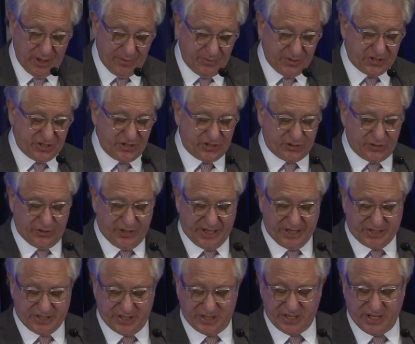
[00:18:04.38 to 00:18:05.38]
but
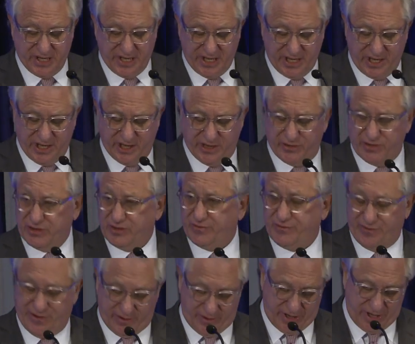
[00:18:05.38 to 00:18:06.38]
situated here in the
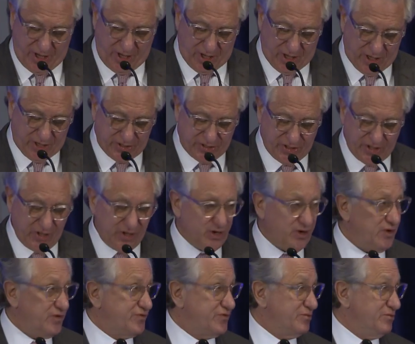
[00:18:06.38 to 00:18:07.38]
very heart
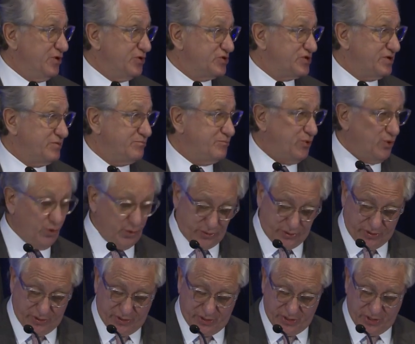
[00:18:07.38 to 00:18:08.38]
of the most
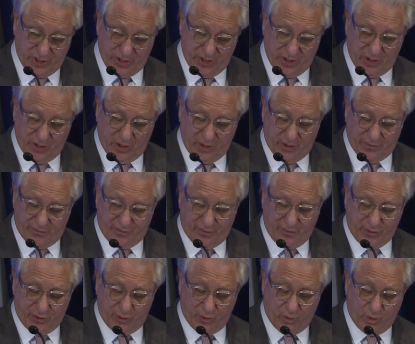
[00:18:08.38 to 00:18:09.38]
important of
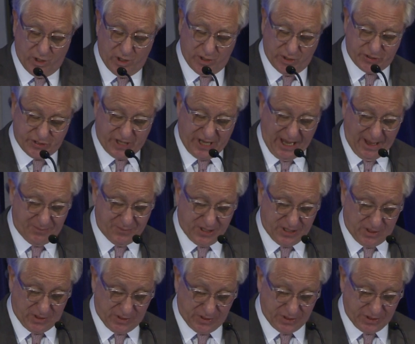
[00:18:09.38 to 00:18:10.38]
the world's
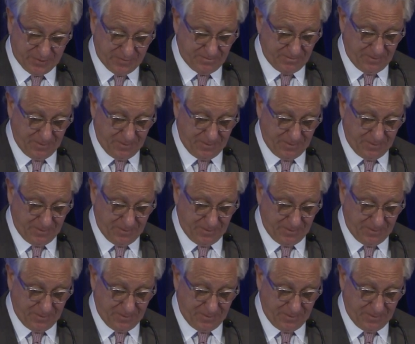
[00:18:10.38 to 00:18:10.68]
capitals.